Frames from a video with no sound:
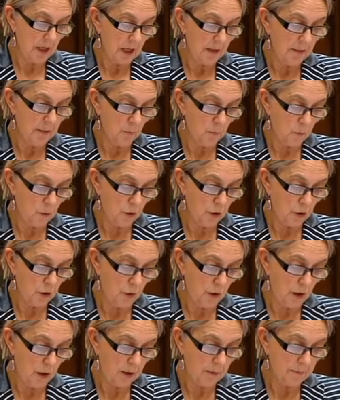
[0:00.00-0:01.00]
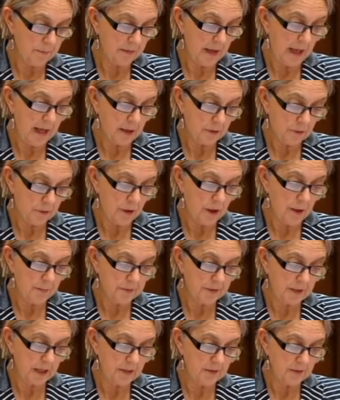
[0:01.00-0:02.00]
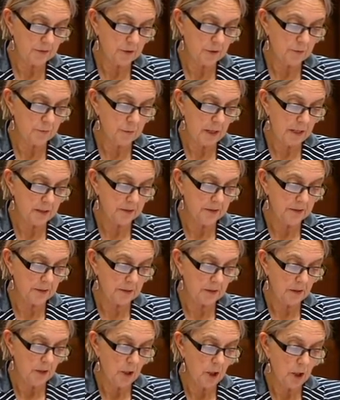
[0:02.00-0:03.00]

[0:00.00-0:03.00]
that war crimes and crimes against humanity